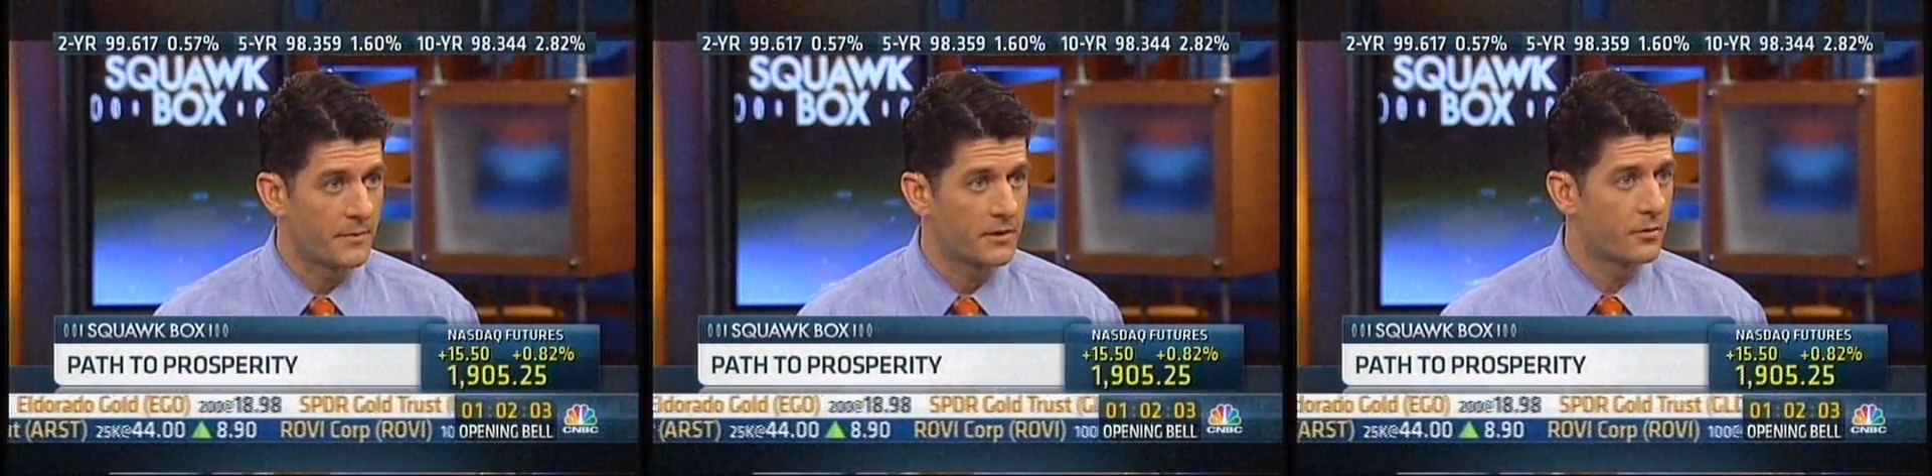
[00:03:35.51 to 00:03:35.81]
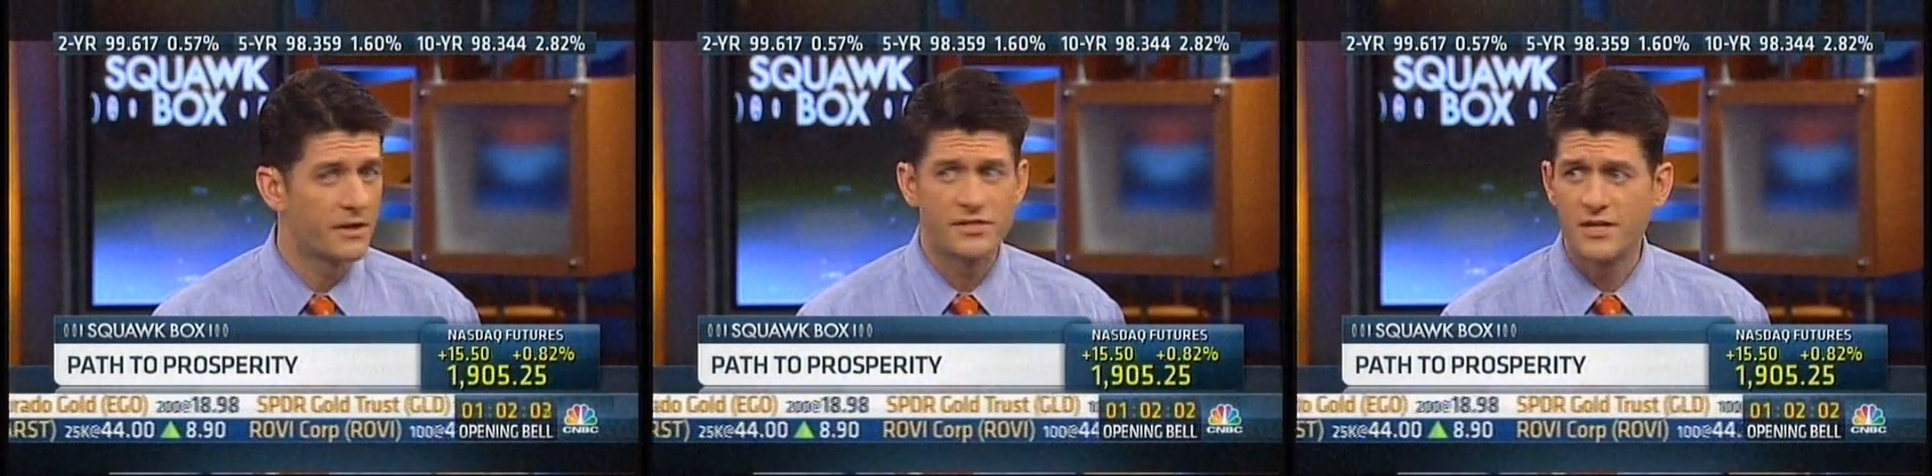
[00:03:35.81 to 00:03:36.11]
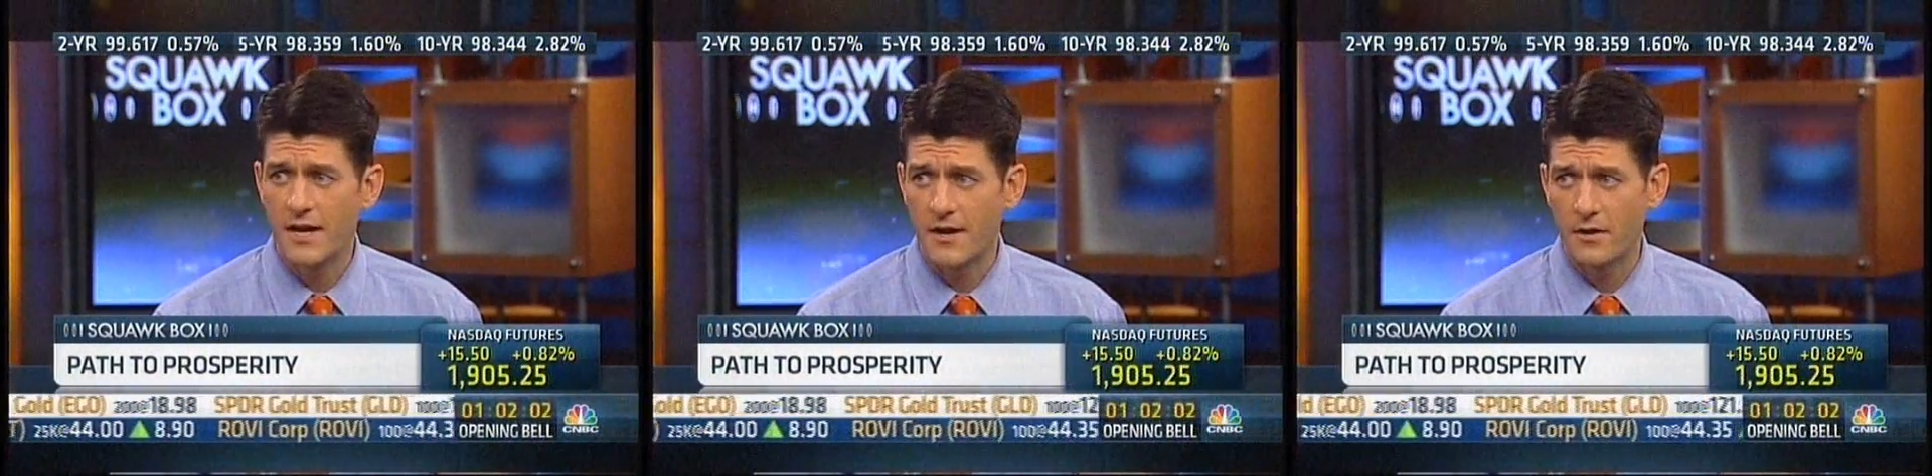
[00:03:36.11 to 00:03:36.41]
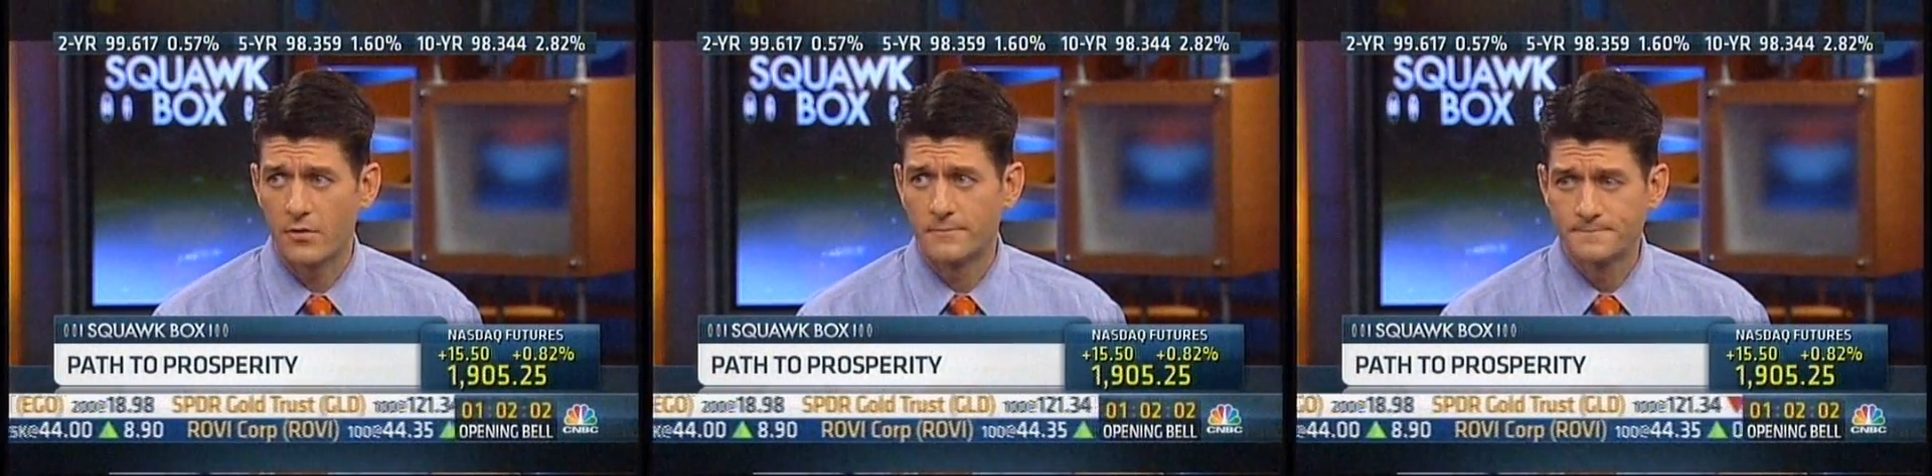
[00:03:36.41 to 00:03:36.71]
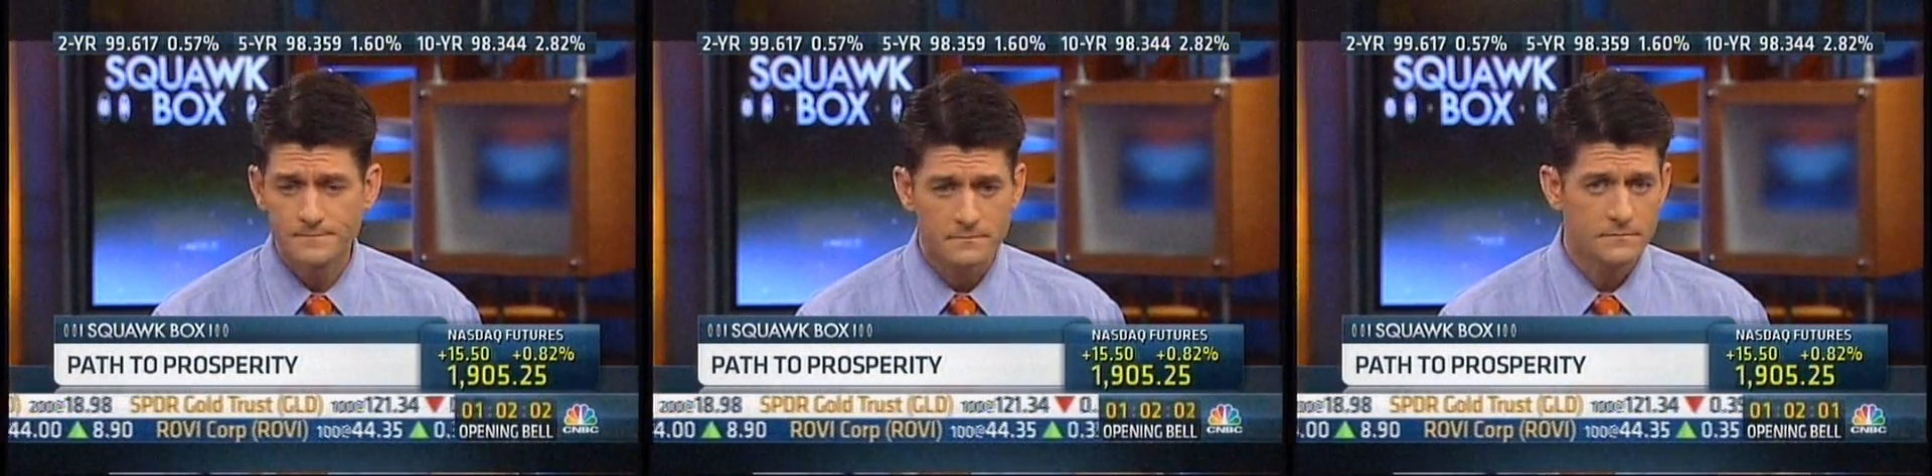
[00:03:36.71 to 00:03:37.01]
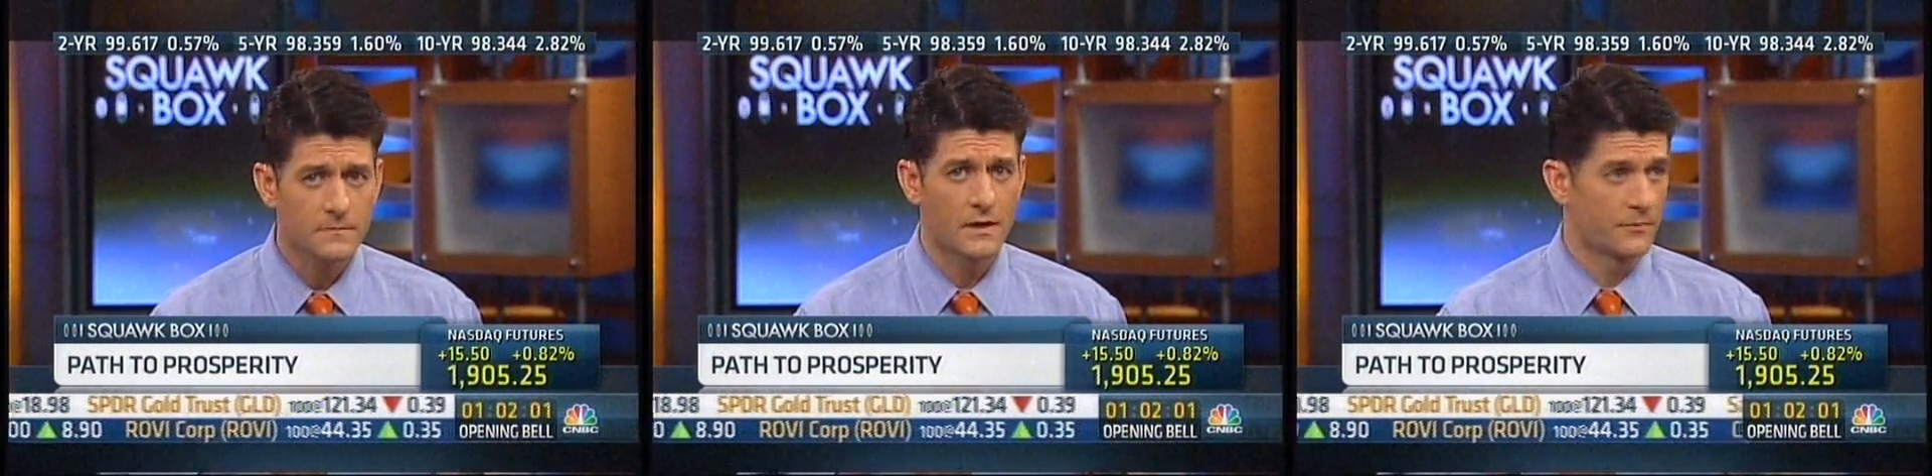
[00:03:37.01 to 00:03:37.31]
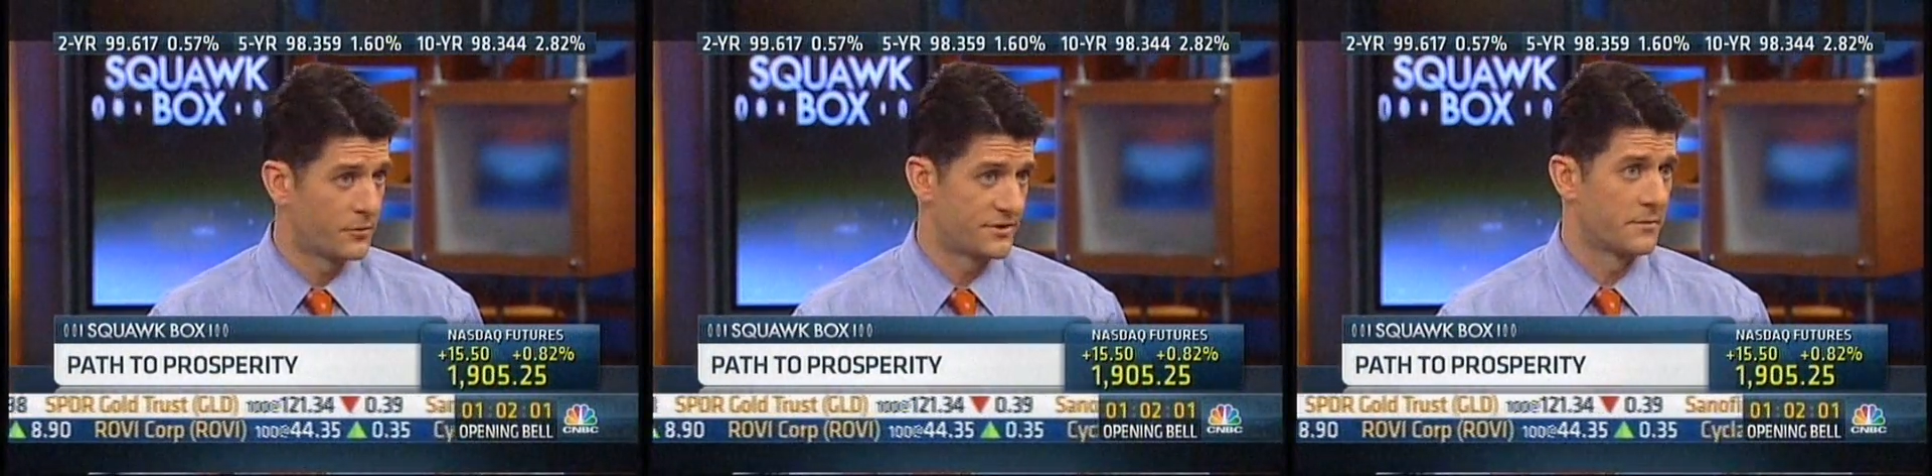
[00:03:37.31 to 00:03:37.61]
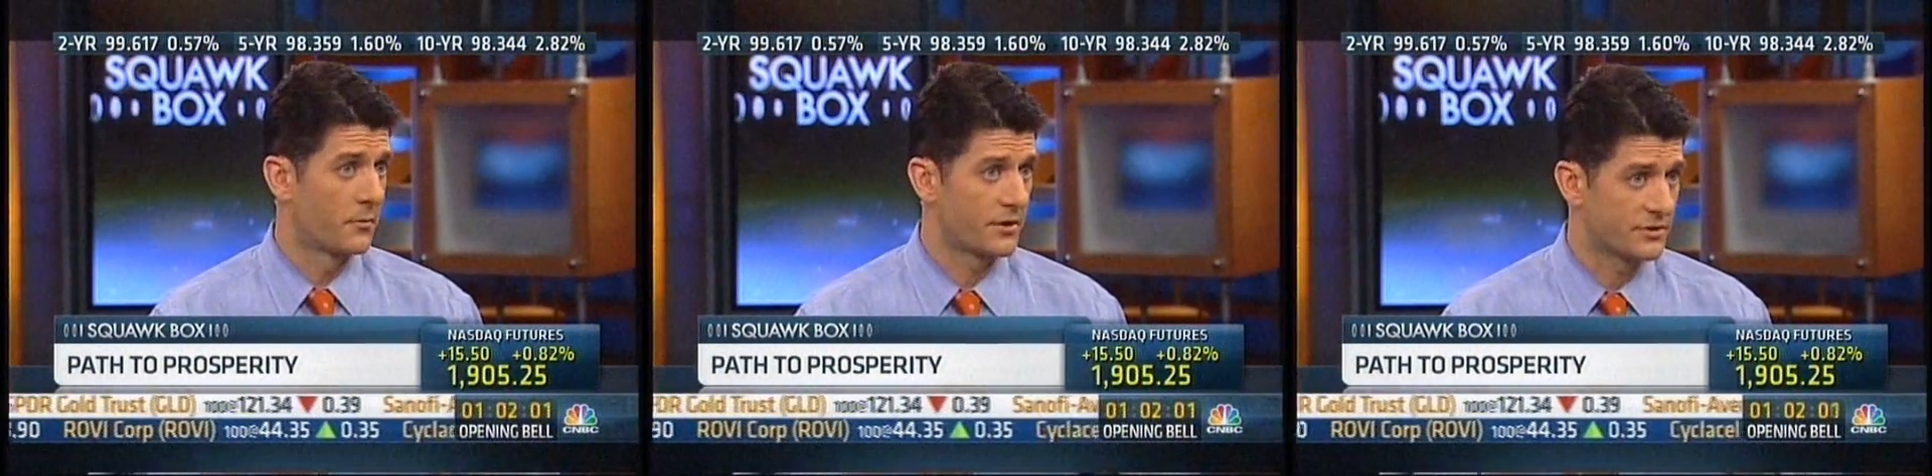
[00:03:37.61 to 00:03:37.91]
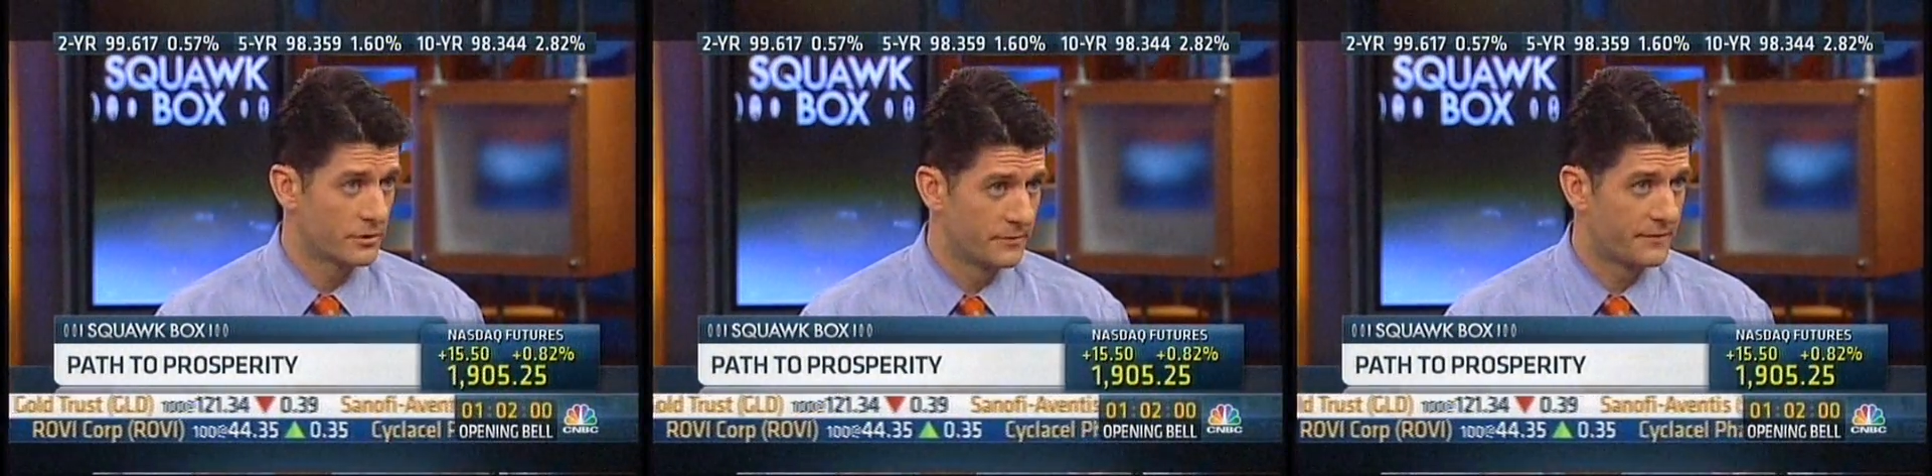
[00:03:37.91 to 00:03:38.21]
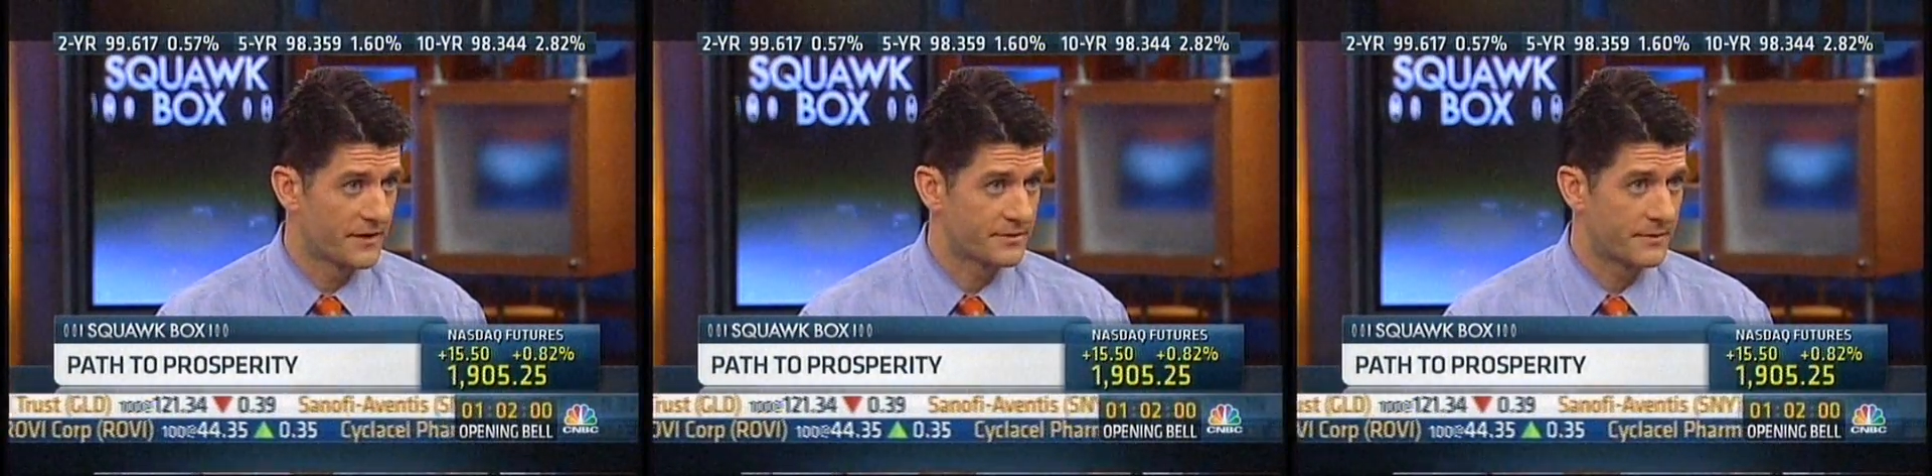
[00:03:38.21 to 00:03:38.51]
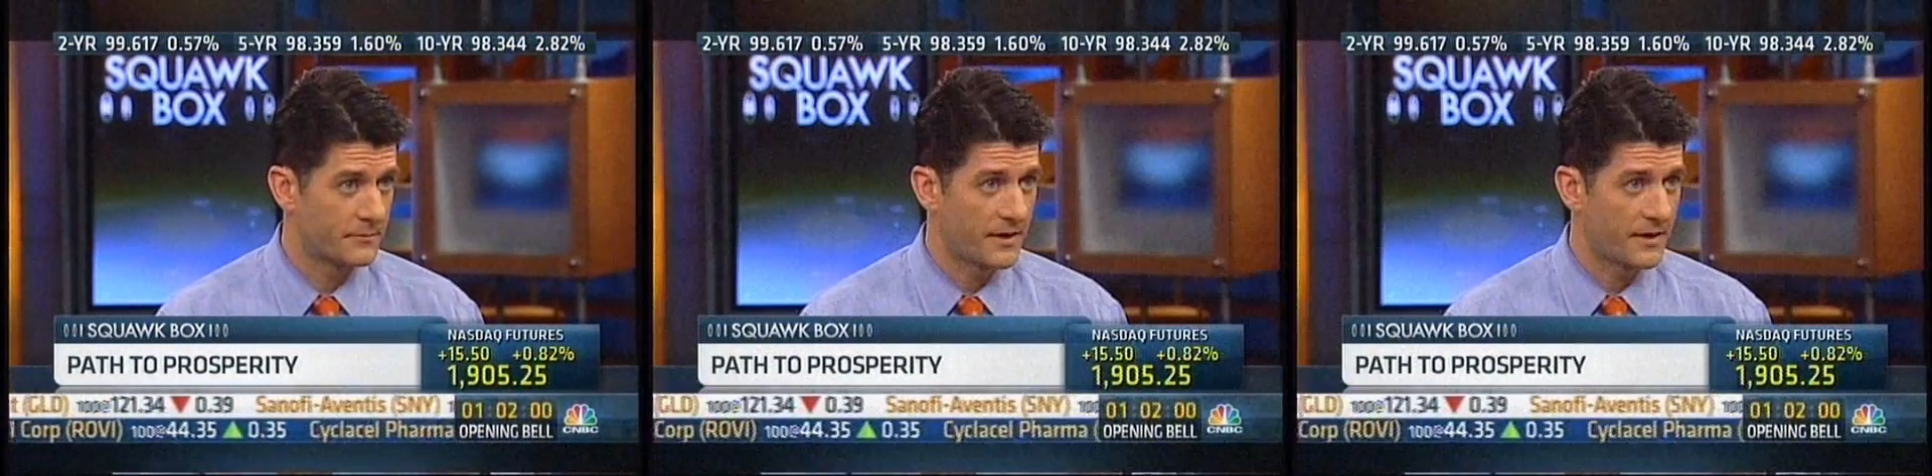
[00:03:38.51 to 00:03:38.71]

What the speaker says: I mean, according to GAO, which is the more conservative estimate,